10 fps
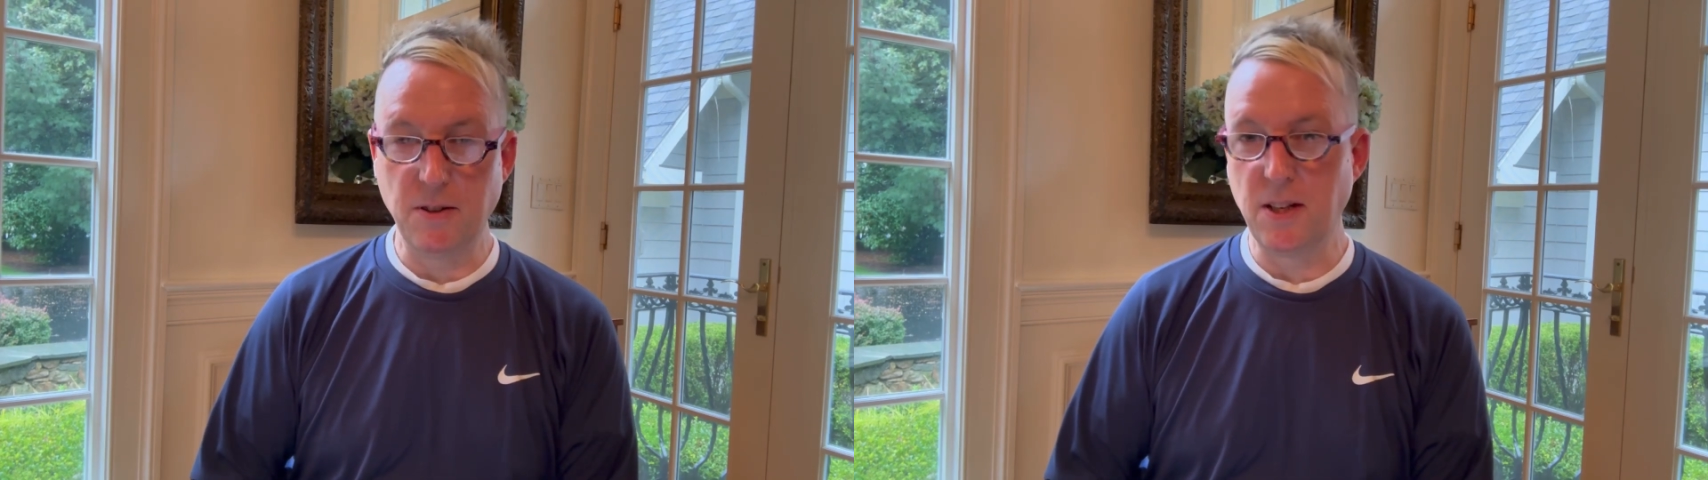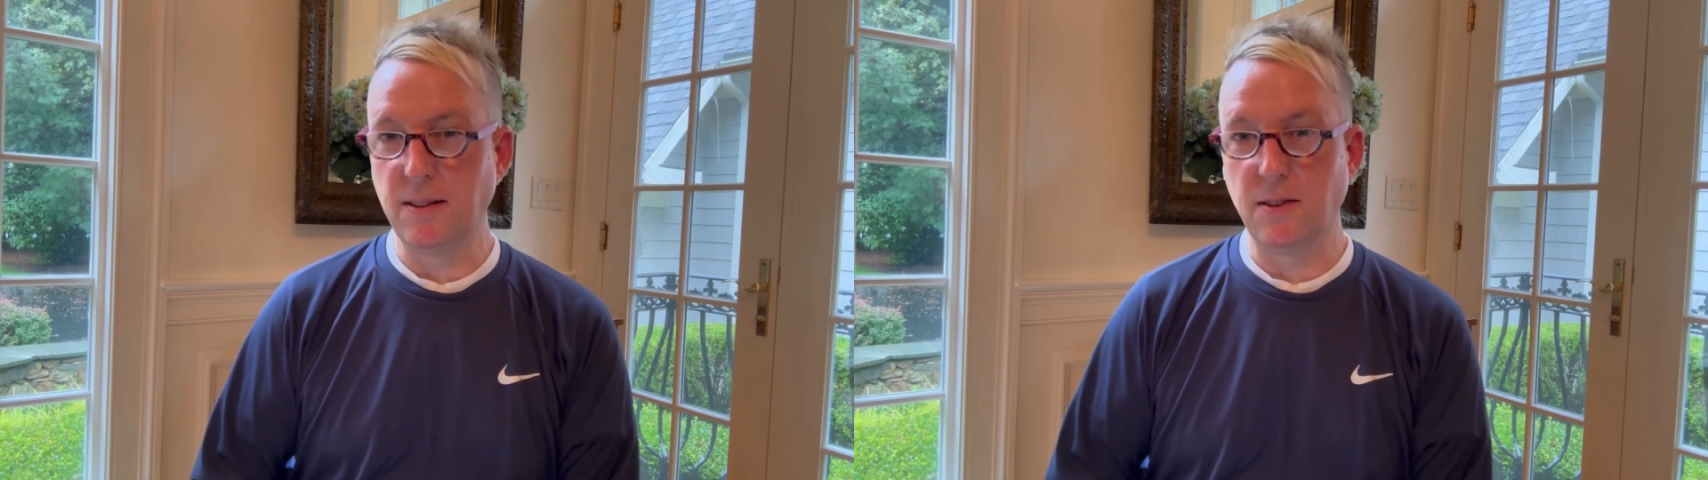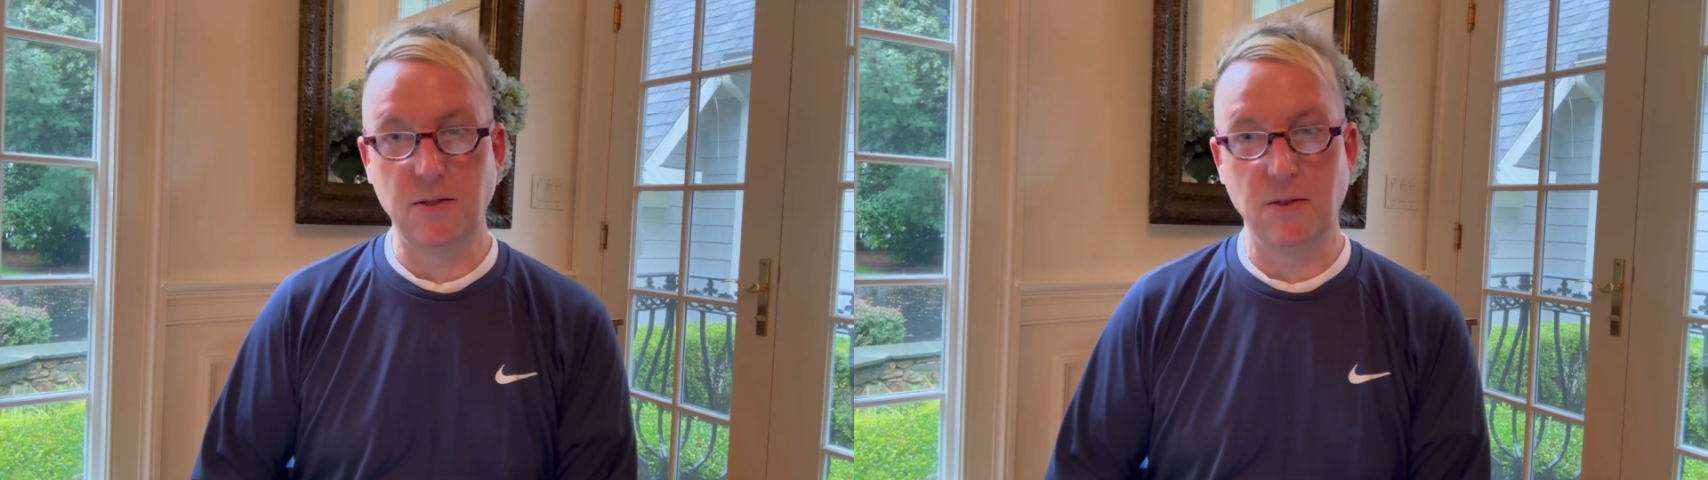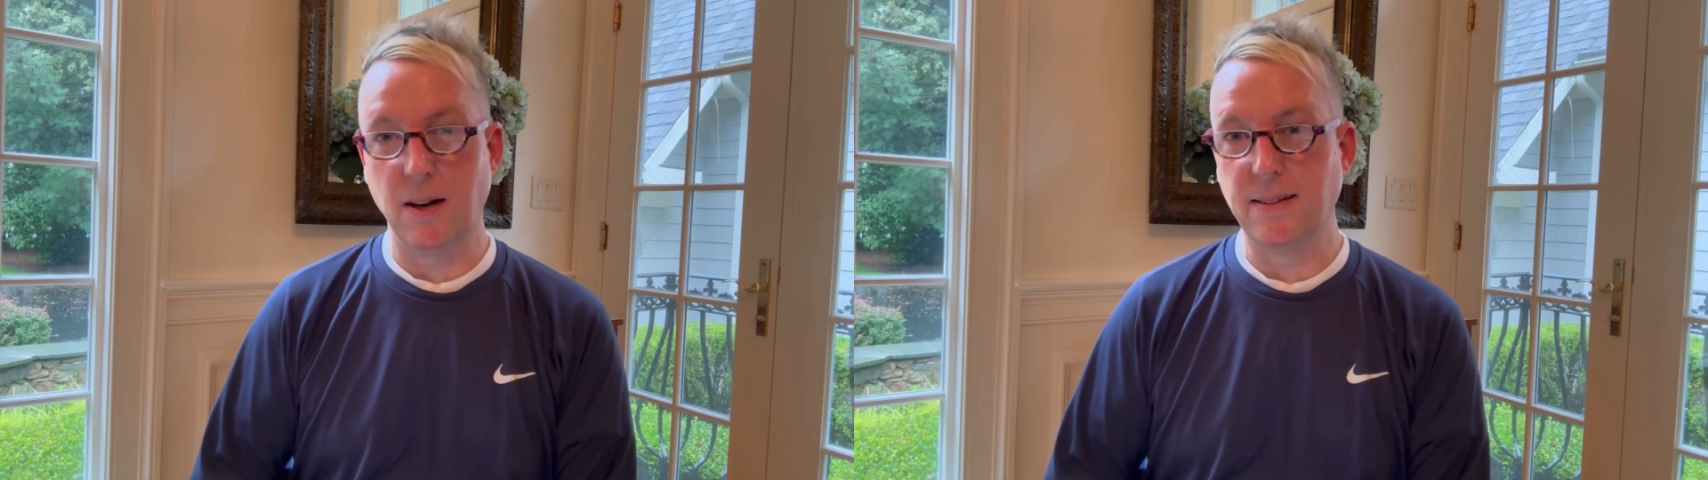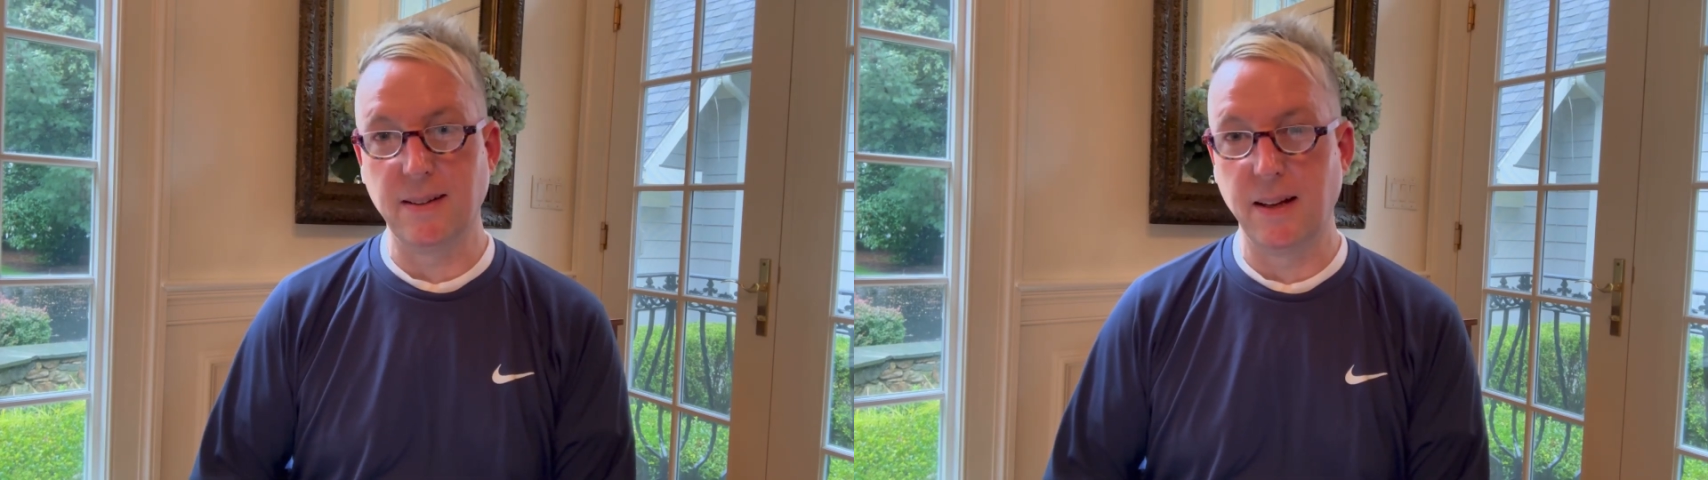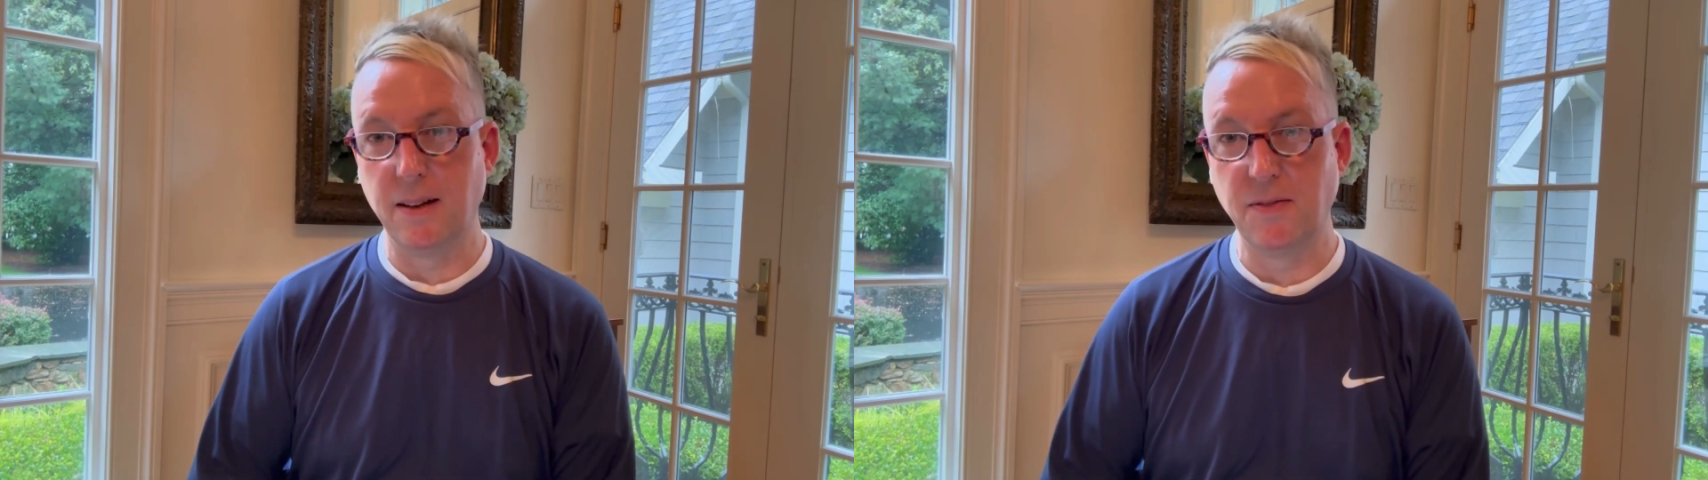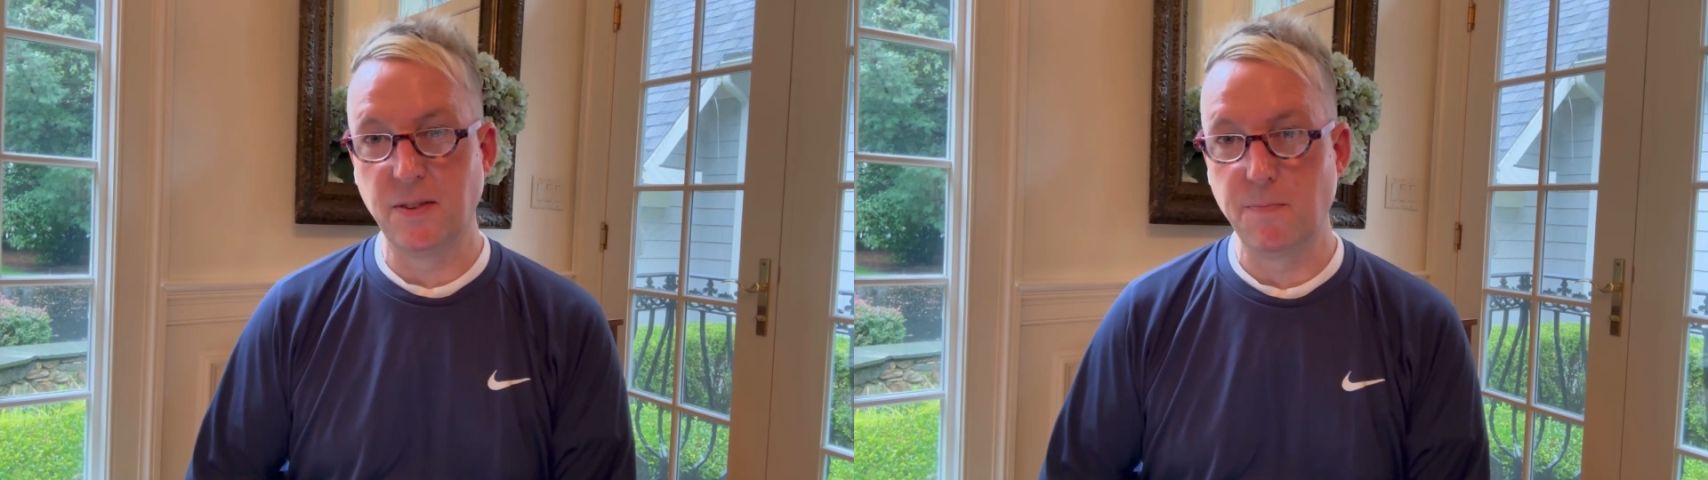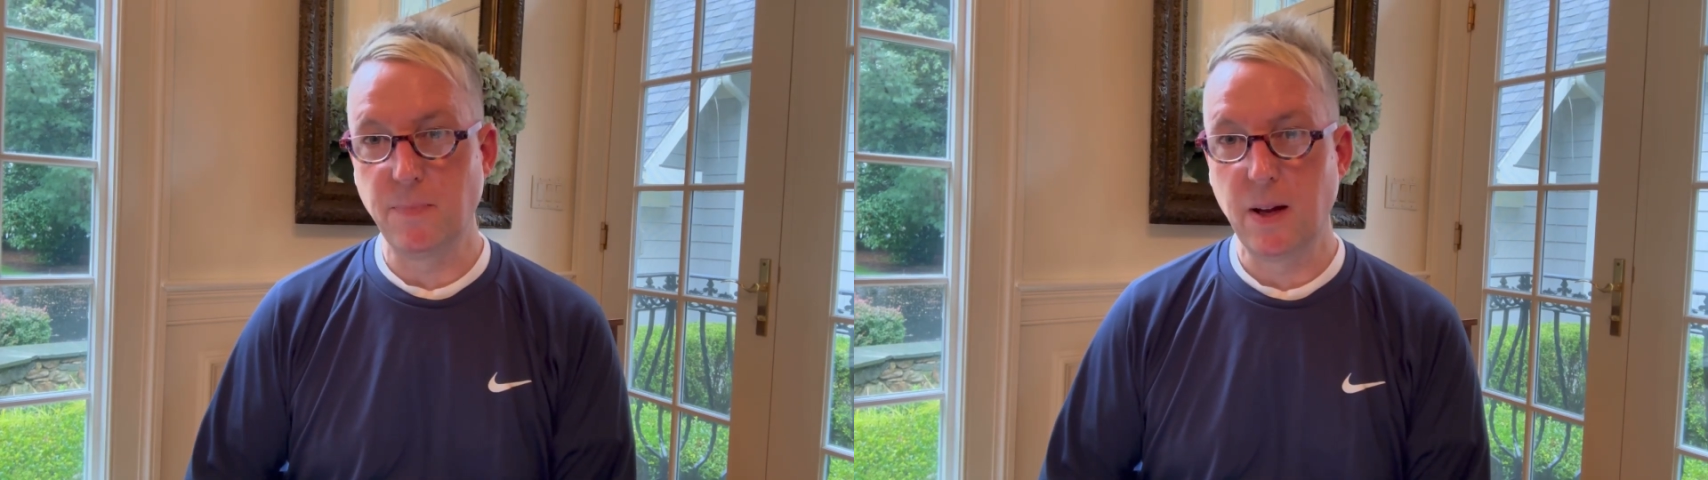Jesus Christ lives,